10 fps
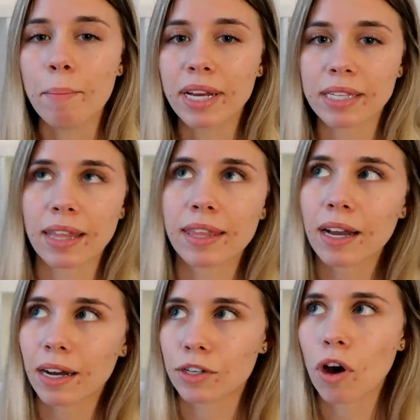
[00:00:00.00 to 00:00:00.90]
because I
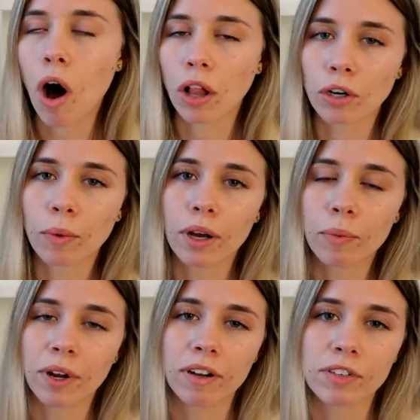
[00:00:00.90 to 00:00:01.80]
think a taller
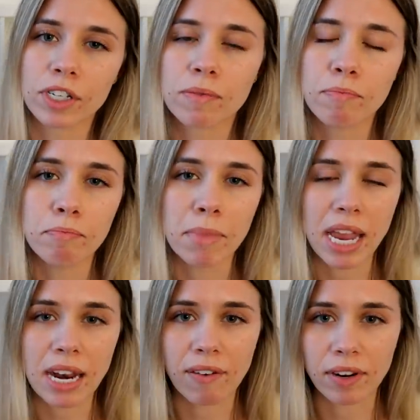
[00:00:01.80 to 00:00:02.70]
one would have just
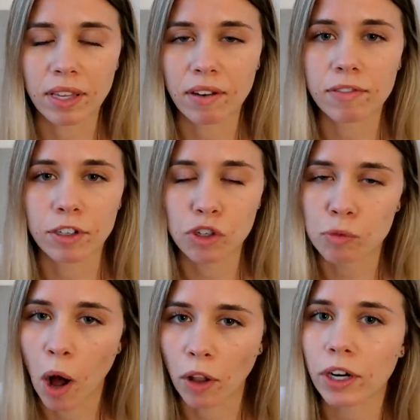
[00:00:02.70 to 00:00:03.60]
made everything feel
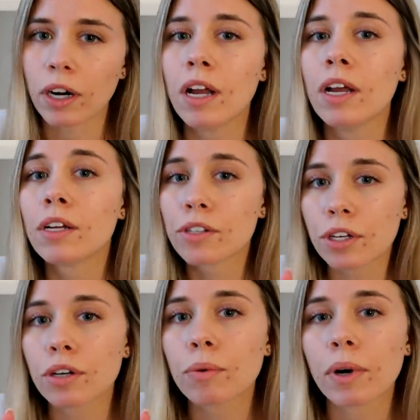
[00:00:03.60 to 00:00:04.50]
smaller.
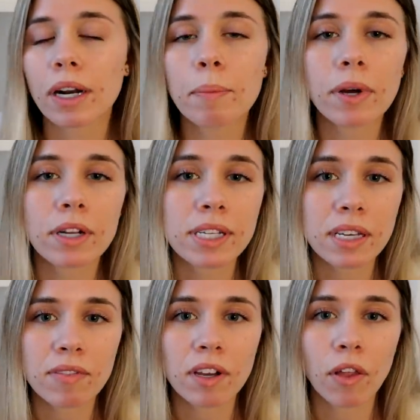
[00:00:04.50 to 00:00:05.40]
Two, we're going to put a
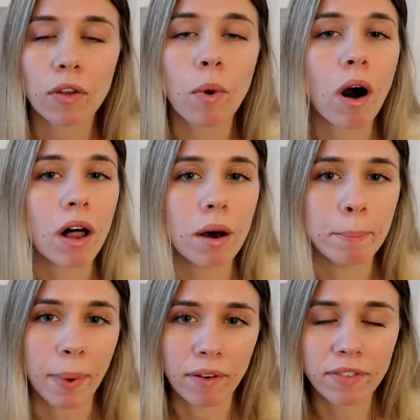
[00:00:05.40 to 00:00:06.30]
TV on the wall
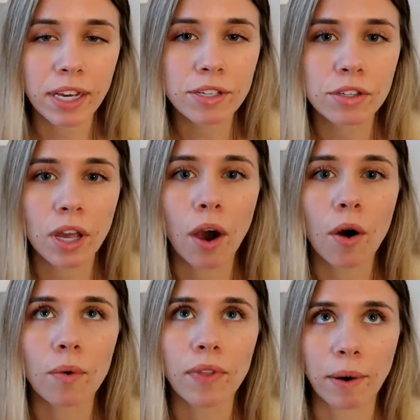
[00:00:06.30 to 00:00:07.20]
above this,
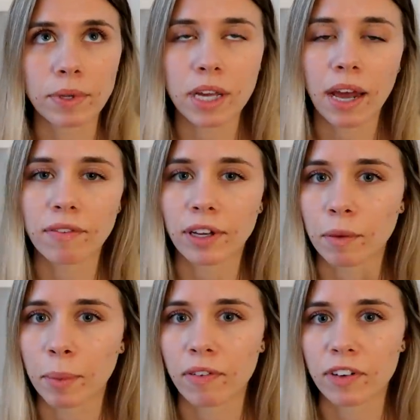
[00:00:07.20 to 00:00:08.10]
so that was kind of like
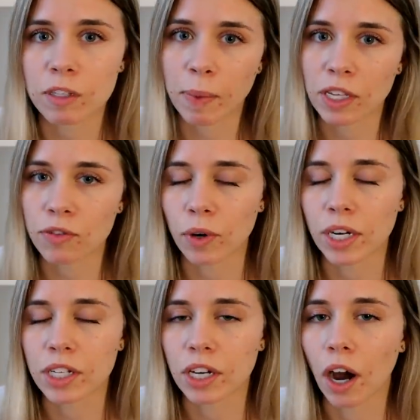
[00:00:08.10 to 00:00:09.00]
the perfect space for
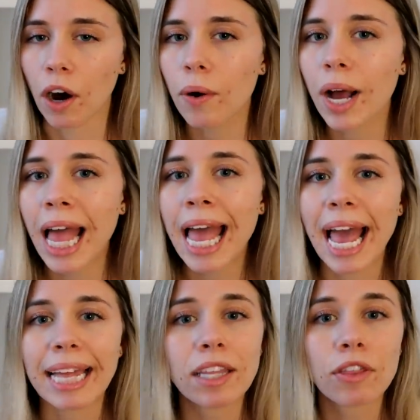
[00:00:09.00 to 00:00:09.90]
it to go.
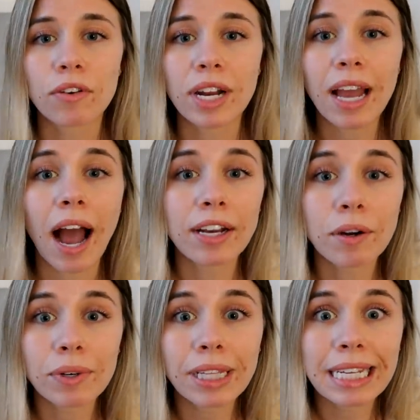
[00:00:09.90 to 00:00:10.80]
And then three, I
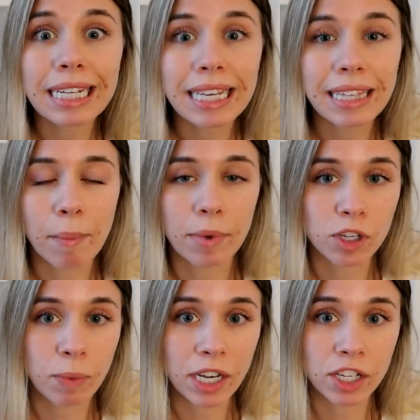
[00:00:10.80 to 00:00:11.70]
don't really need that
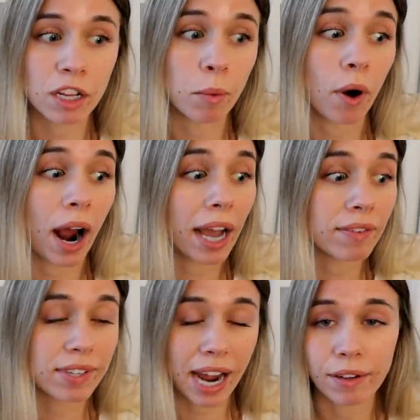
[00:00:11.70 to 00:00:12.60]
much space anymore.
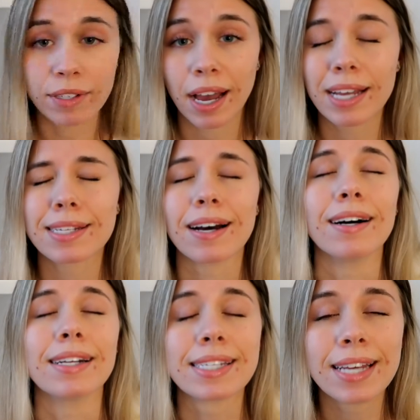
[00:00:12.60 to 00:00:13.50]
I've downsized
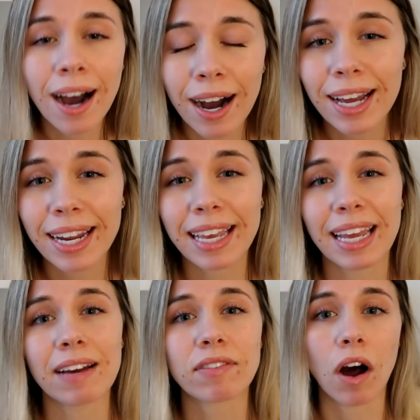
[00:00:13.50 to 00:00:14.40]
a ton.
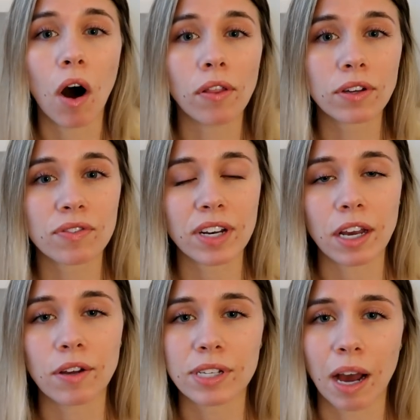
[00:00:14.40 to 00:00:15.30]
Again, I've got all those
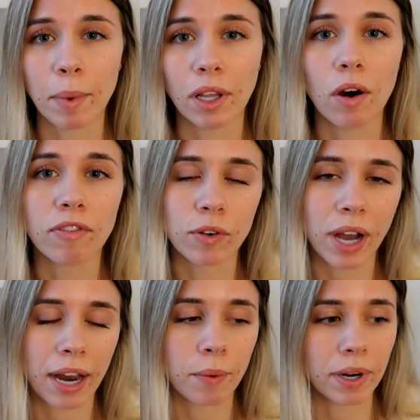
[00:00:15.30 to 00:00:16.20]
videos down below if you
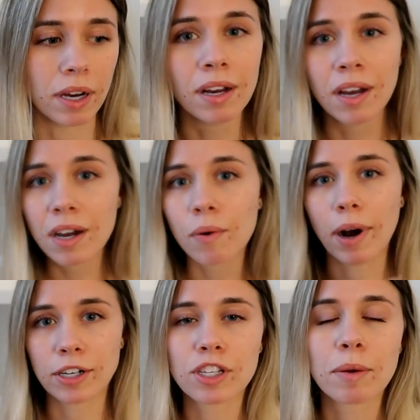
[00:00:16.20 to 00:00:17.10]
kind of want to
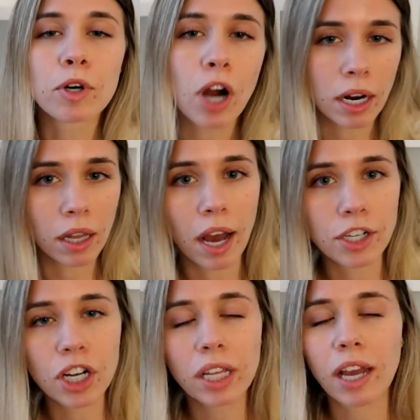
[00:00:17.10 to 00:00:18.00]
watch them chronologically.
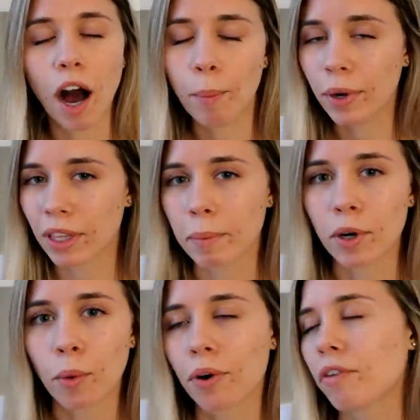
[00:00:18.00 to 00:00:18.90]
I'll put them
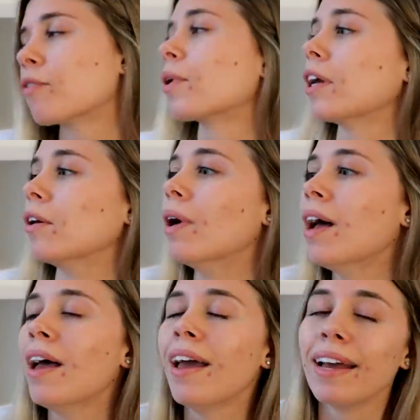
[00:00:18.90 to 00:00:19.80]
in order for you
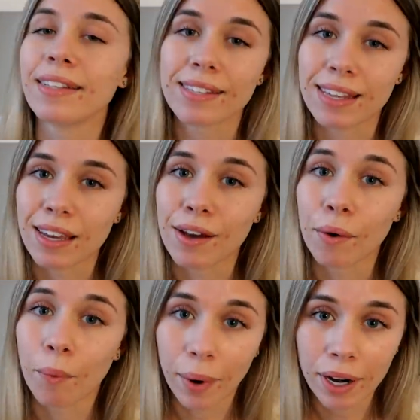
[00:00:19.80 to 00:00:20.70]
and see
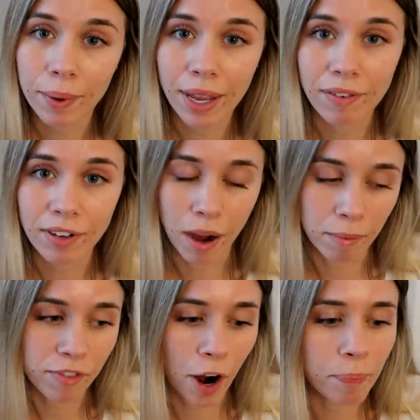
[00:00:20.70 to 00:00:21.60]
where we have
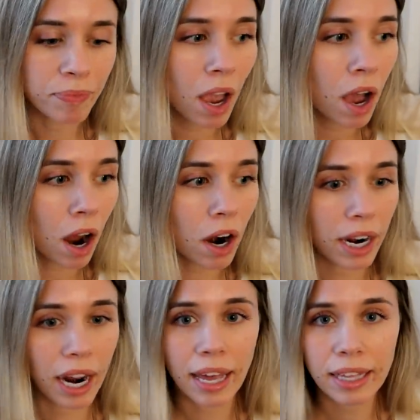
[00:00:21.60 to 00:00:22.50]
come from. All
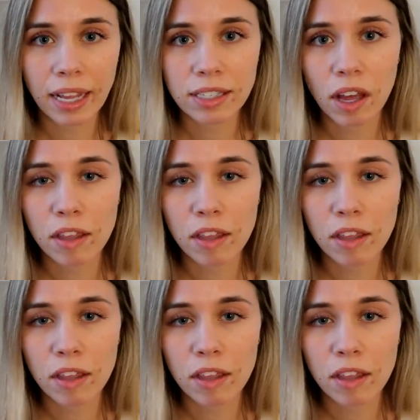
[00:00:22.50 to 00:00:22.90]
right, I think that's